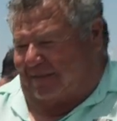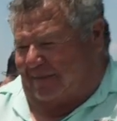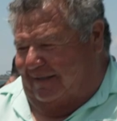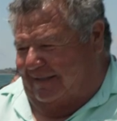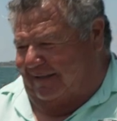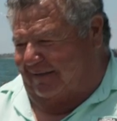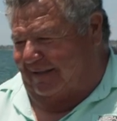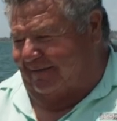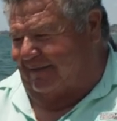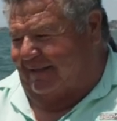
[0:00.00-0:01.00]
I've been on
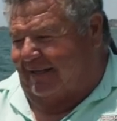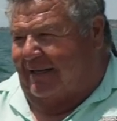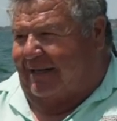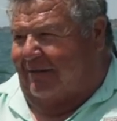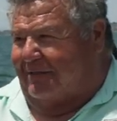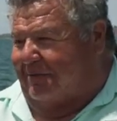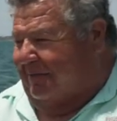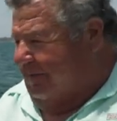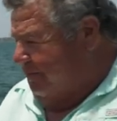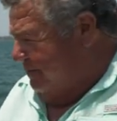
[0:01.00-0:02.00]
TV. It was
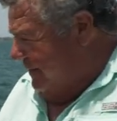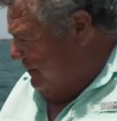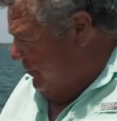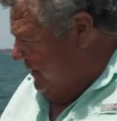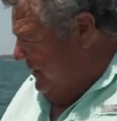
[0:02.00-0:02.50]
about 40